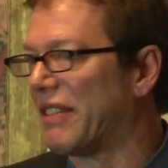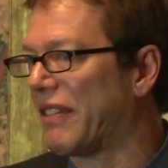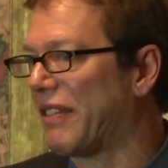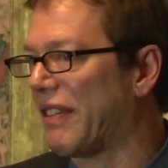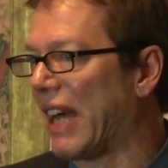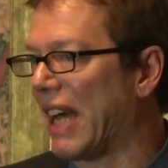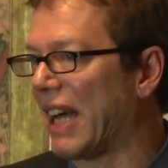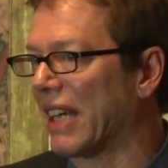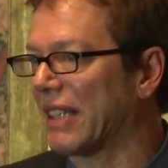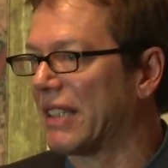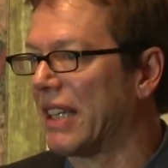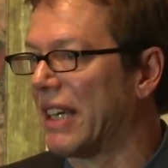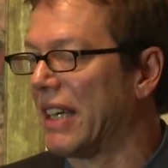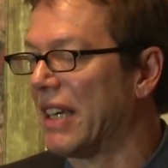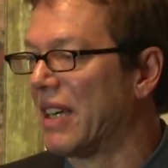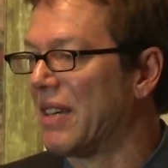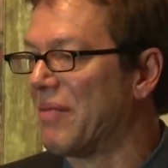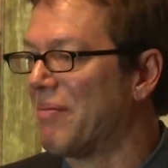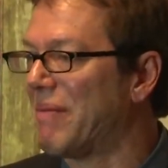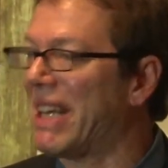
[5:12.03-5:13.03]
In
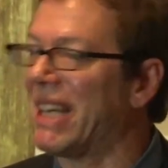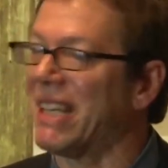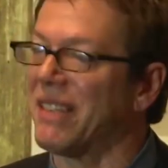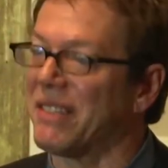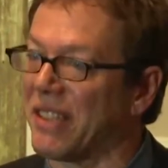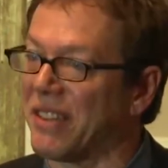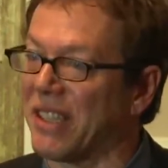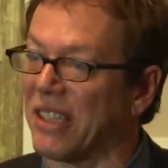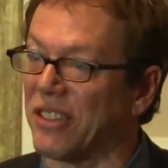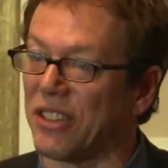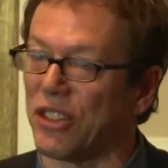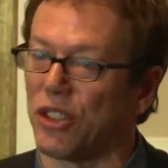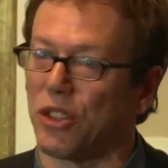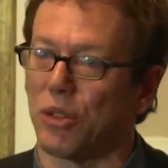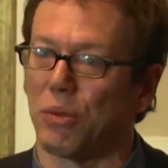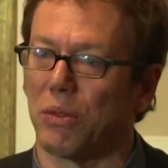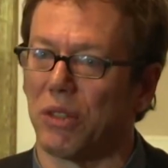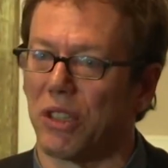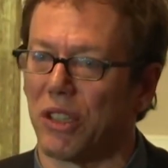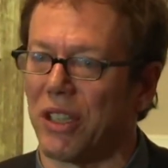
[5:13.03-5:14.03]
fact, many of the things
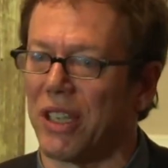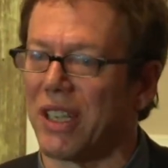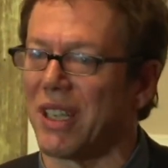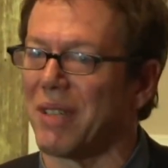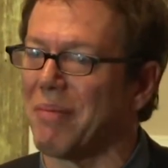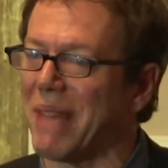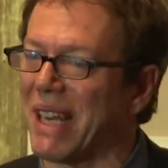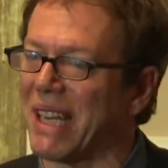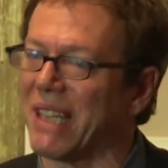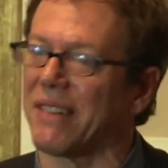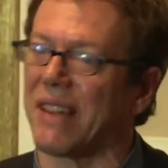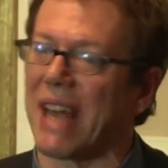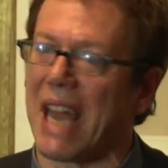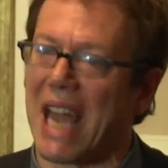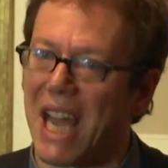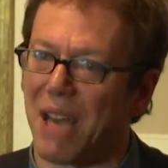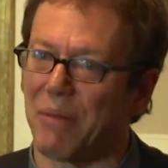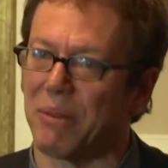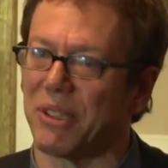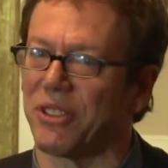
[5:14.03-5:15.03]
that you learn and many of
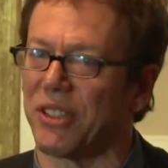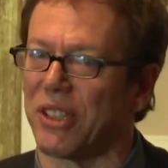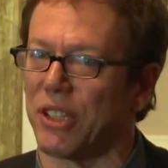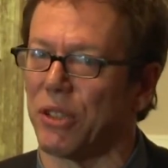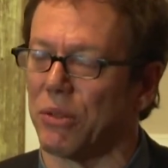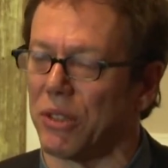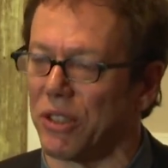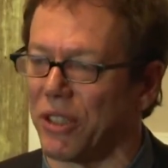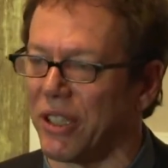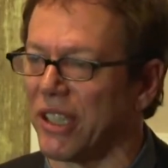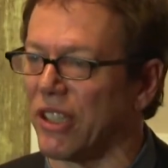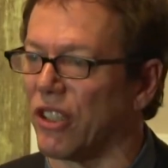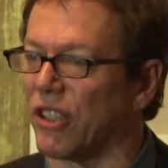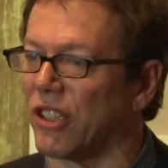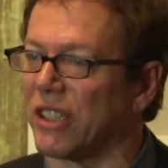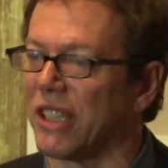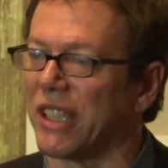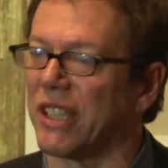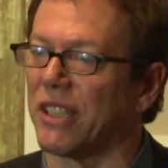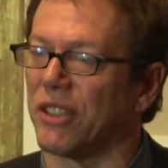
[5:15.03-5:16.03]
the habits that you
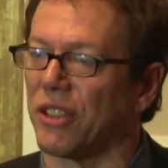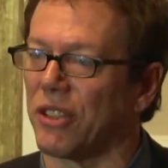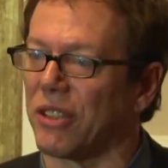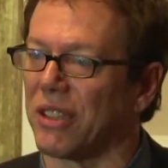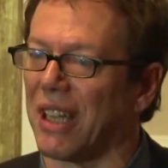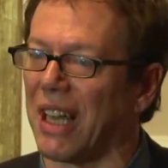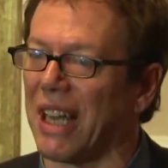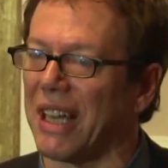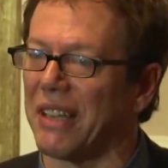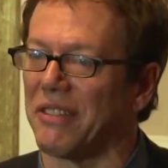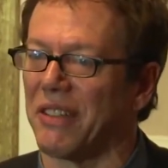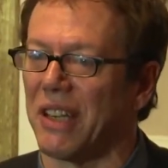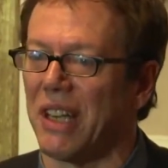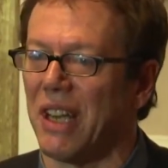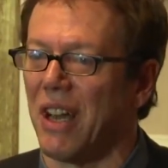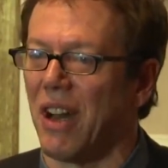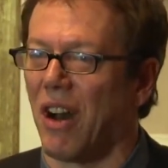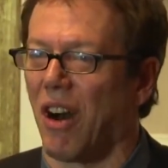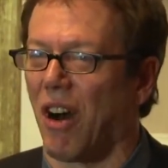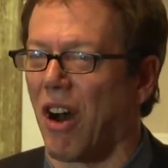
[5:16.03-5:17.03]
learn early in your life